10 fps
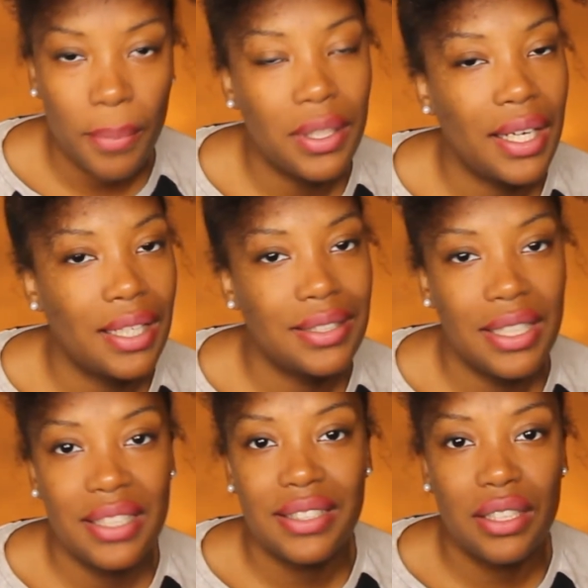but like I
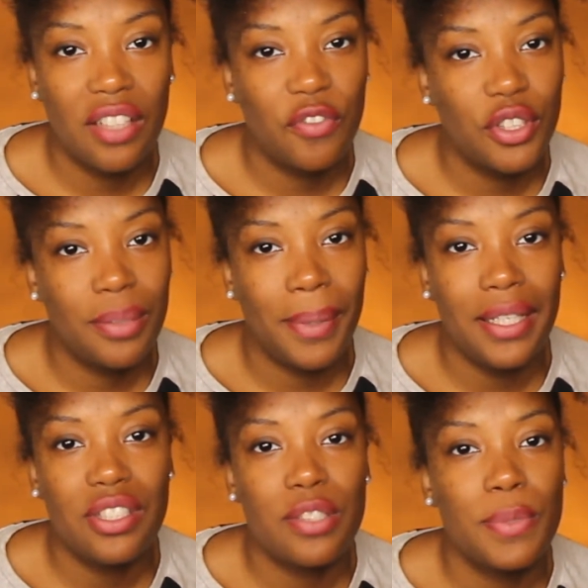said, it's still up for
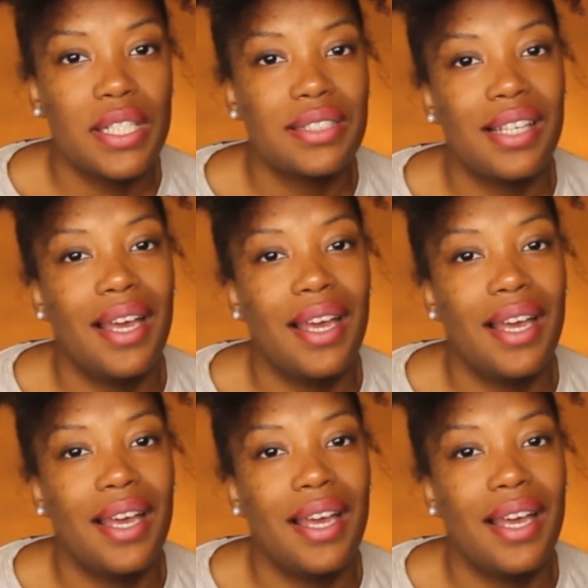debate just because